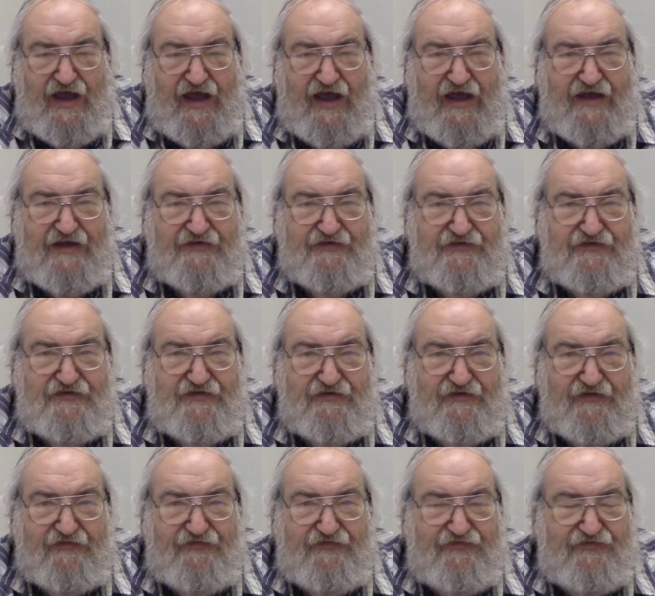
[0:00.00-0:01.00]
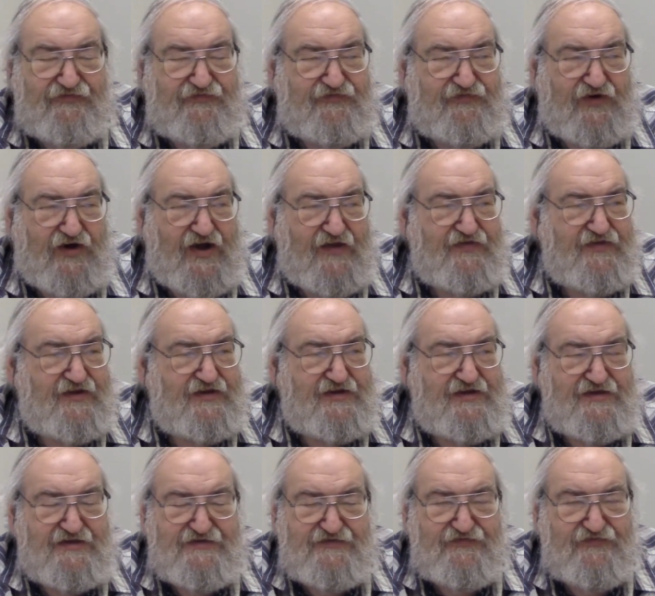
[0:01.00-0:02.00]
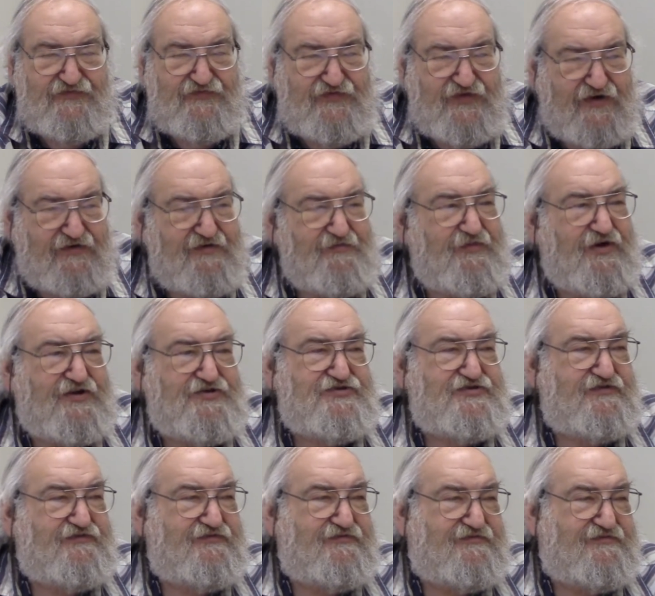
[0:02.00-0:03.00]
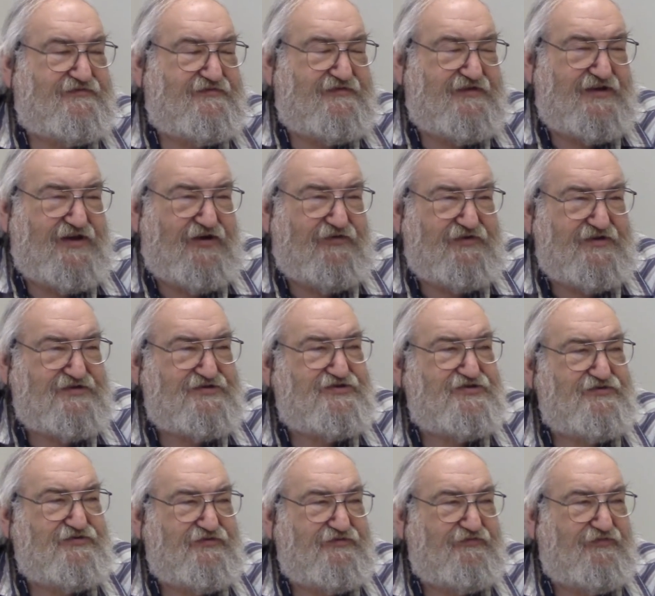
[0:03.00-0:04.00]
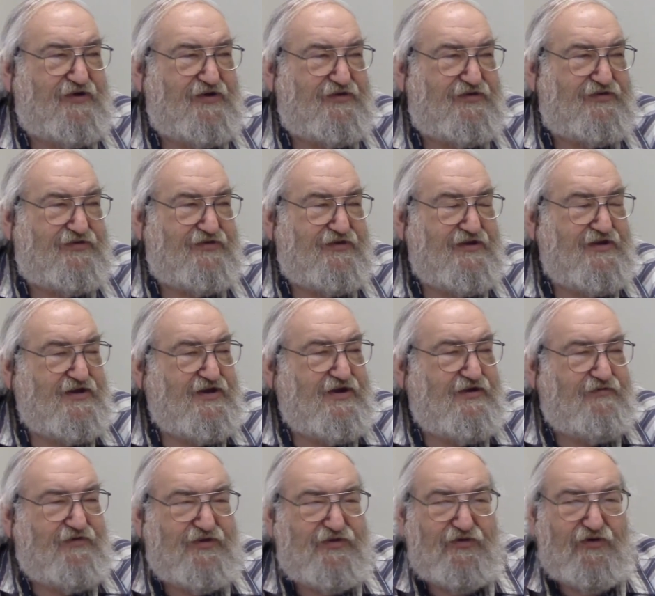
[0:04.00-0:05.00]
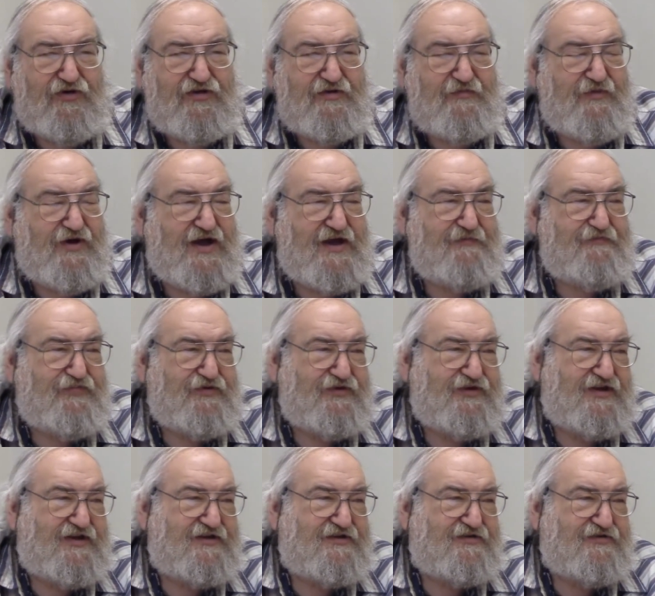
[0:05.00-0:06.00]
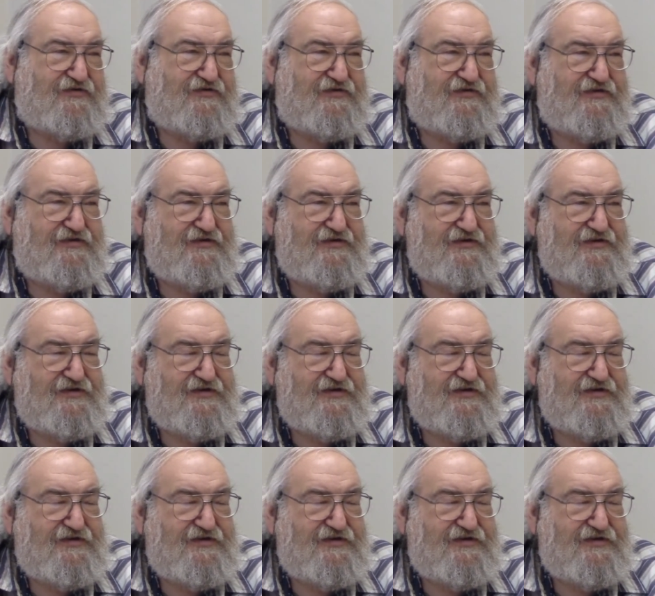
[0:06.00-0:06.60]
and find that he is very much in tune with all of my political